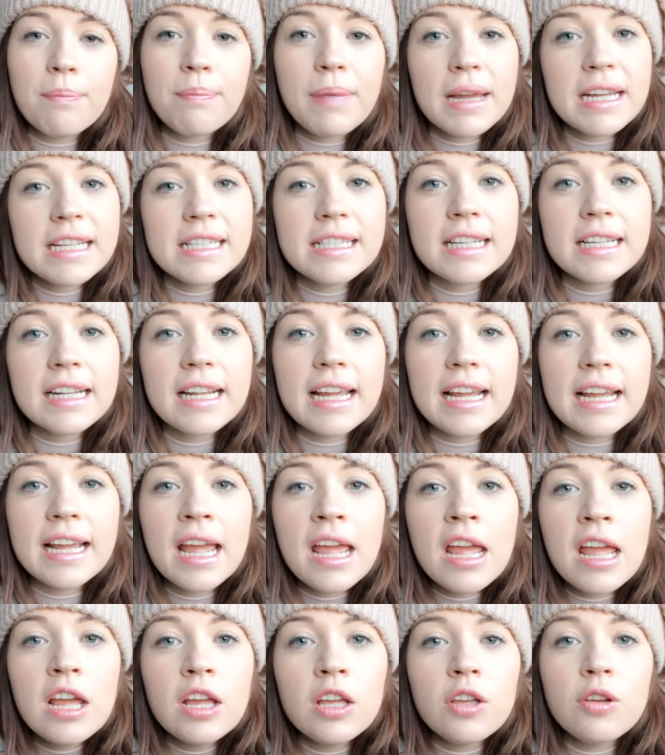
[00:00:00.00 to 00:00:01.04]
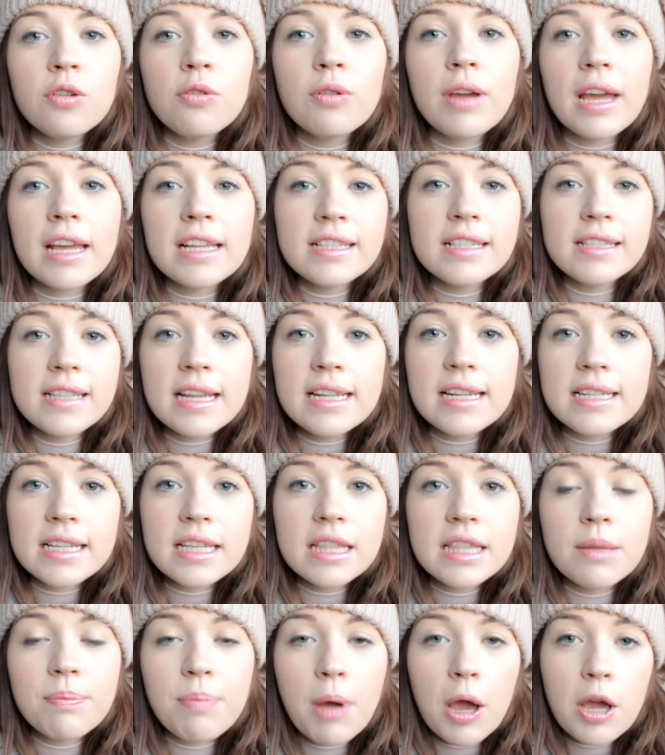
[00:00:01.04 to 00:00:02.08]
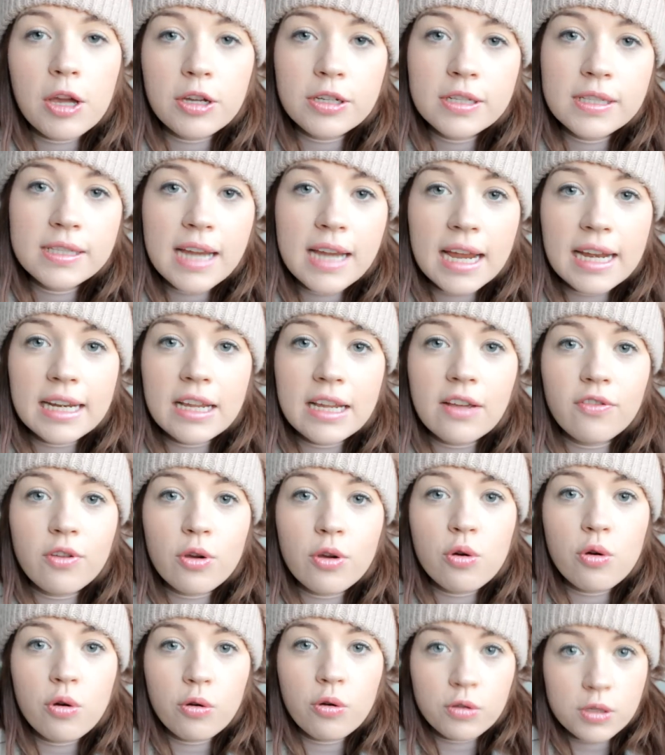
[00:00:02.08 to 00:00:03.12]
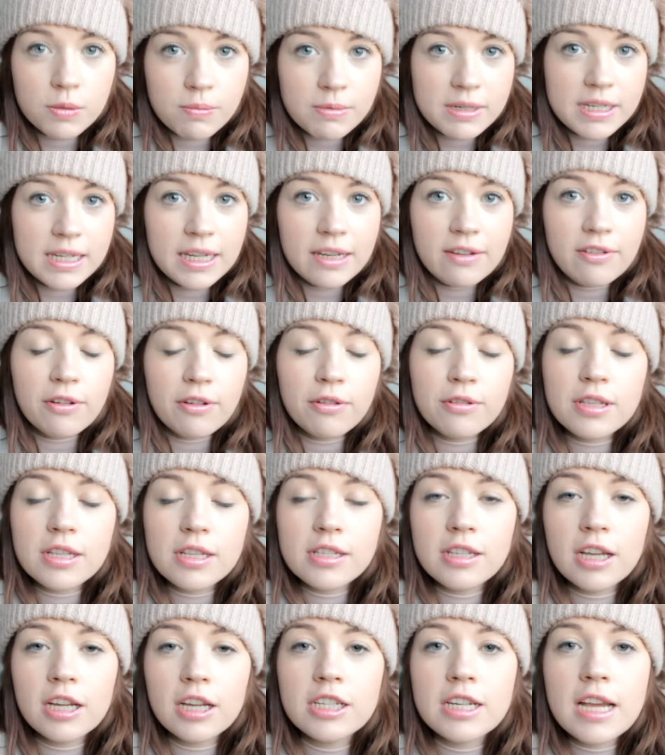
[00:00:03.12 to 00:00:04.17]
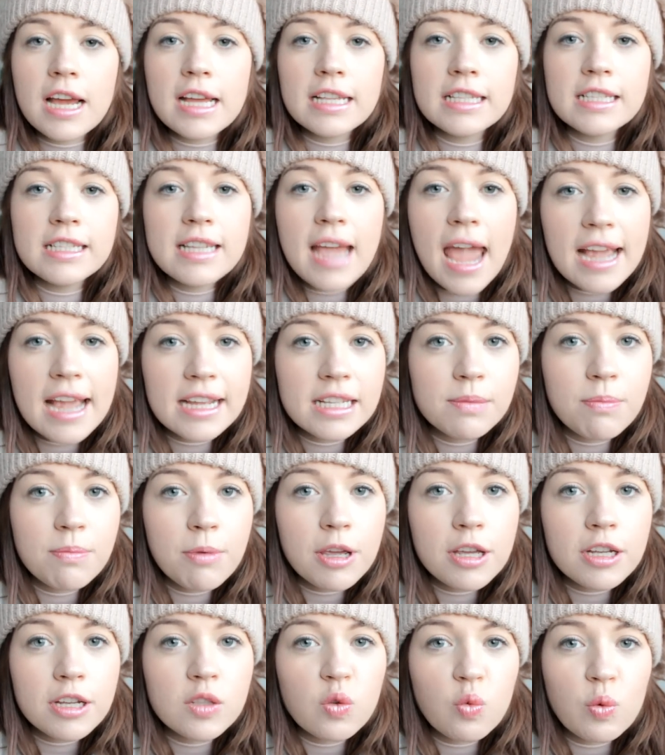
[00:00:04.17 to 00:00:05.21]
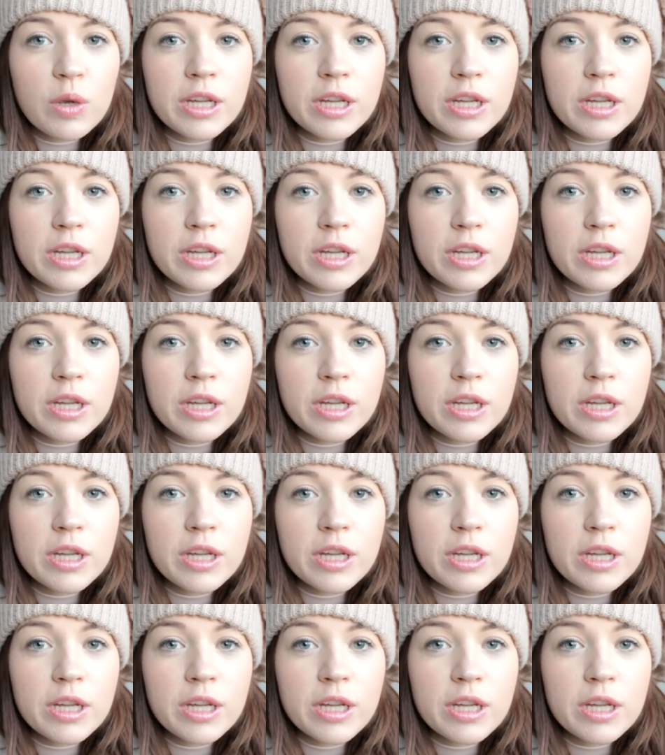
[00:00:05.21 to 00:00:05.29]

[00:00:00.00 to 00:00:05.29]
Basically, you'll get sent in the post any of your course materials such as textbooks,